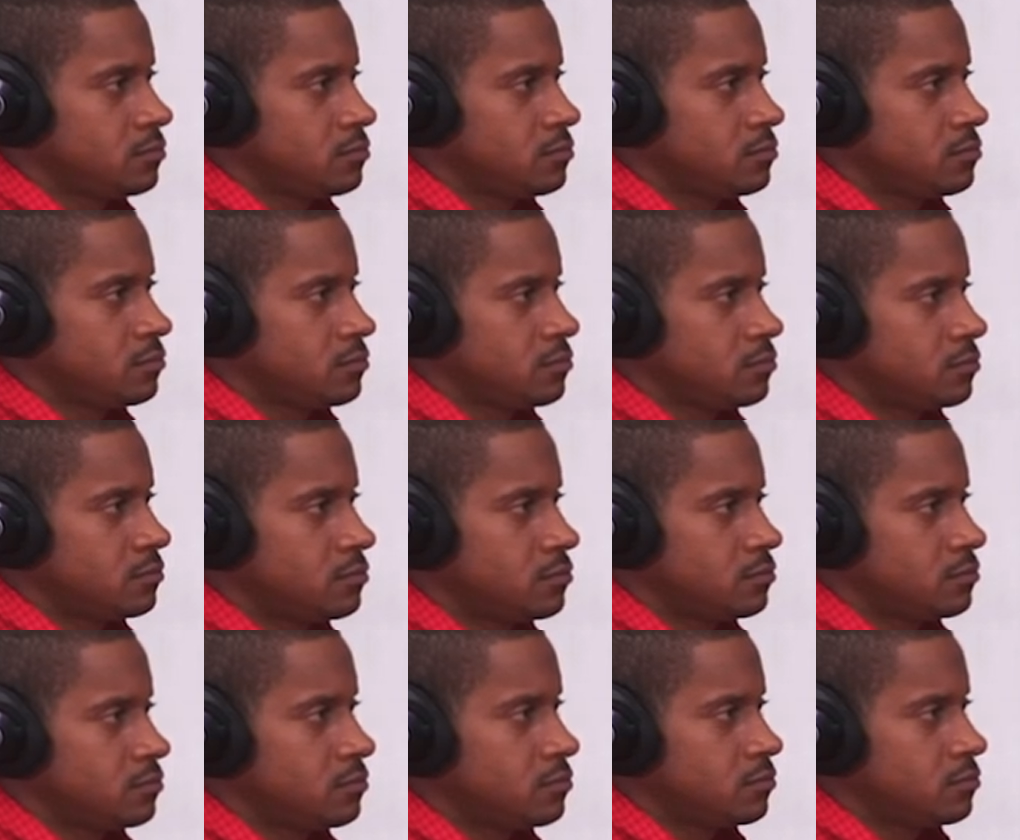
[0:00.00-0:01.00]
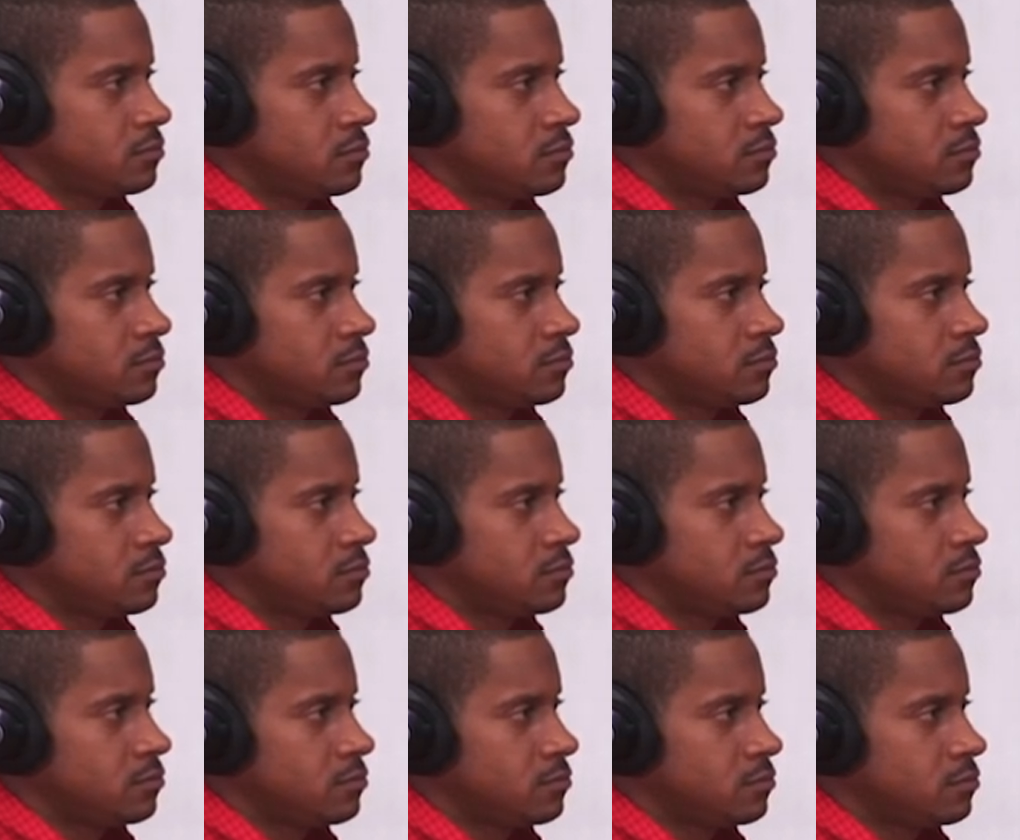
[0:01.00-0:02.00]

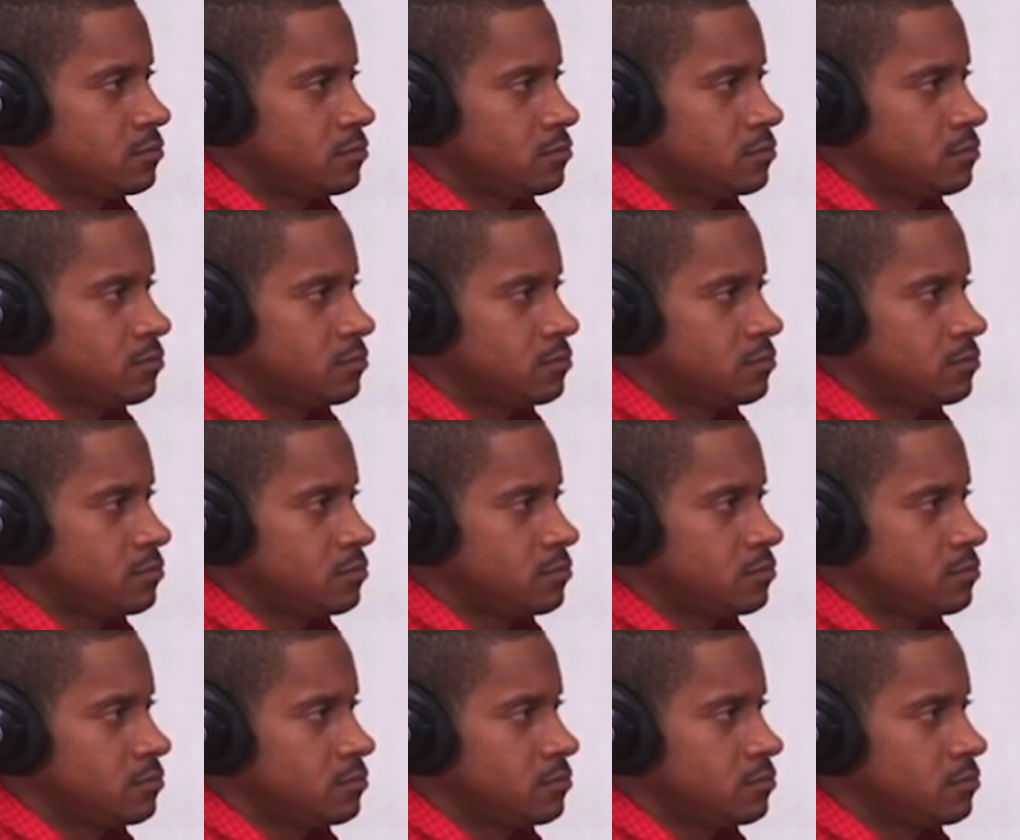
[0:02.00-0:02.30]
(not speaking)